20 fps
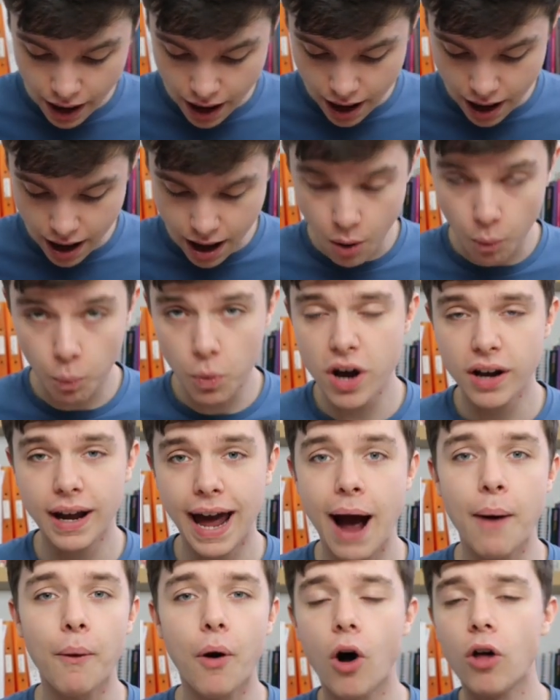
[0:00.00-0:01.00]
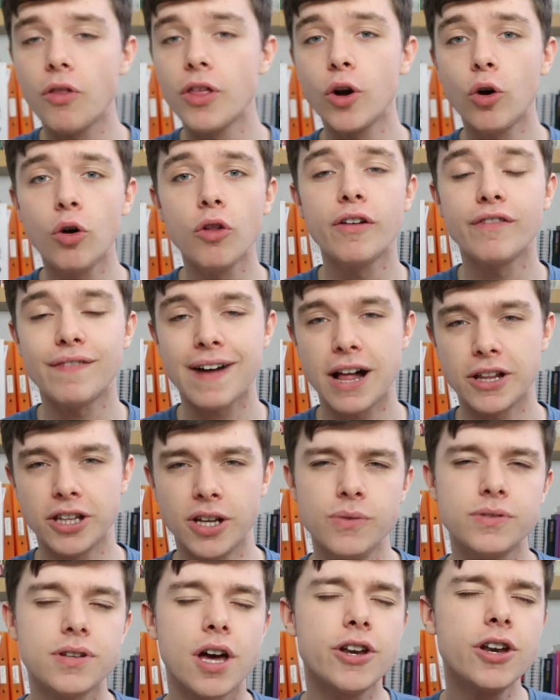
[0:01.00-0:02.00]
Work out all the other
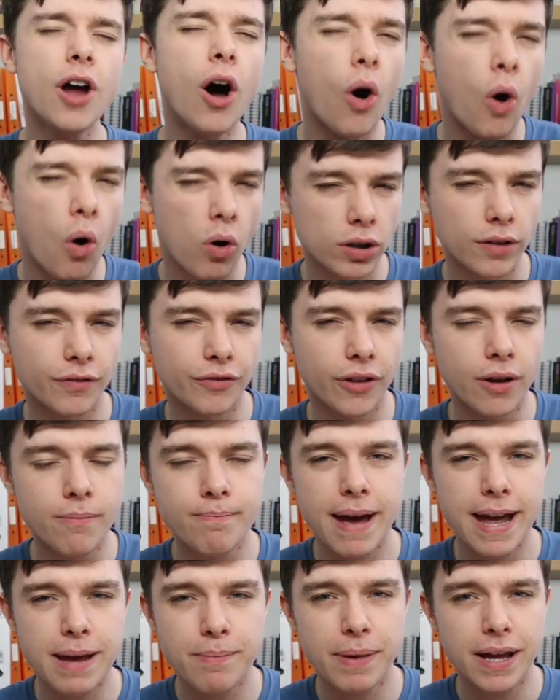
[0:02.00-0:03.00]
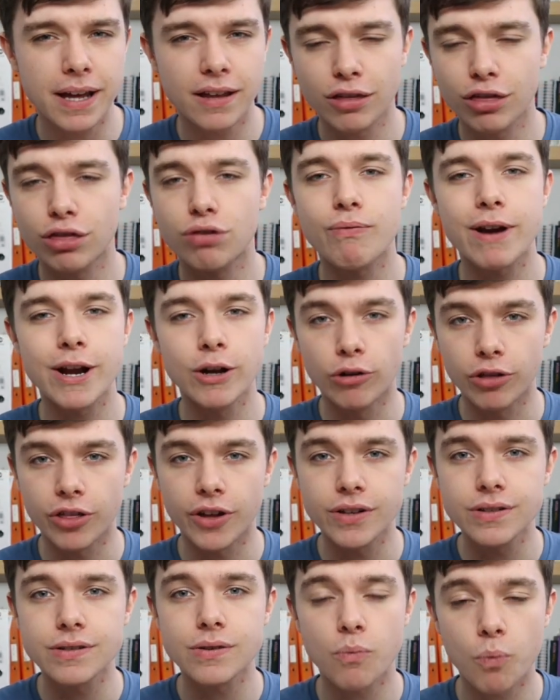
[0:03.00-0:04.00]
values, and not all of them, maybe 3
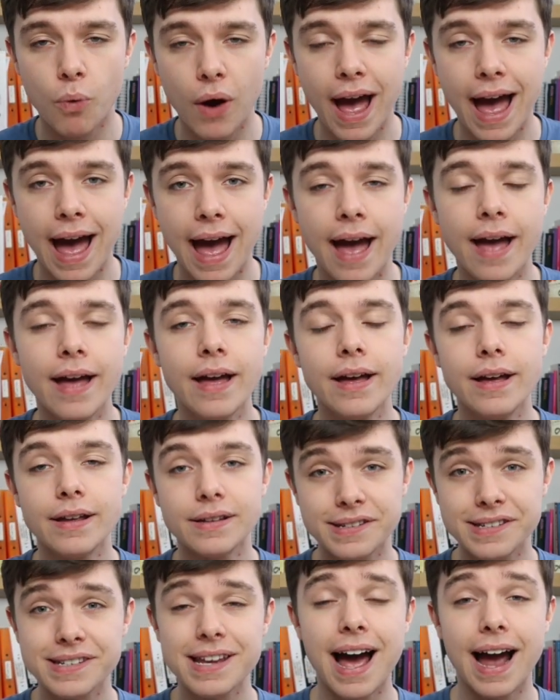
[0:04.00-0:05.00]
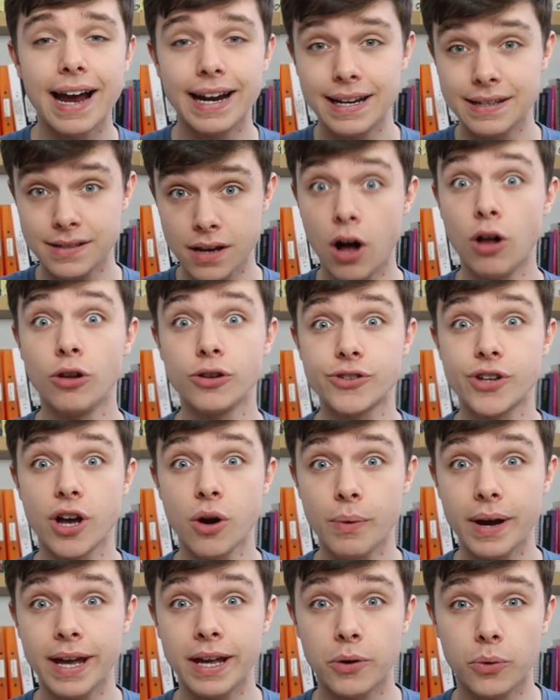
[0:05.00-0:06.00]
others, where sine is
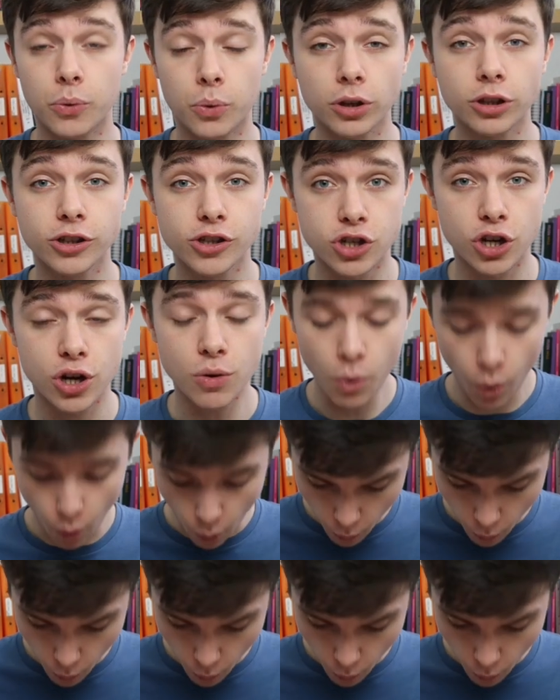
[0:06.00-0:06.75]
also equal to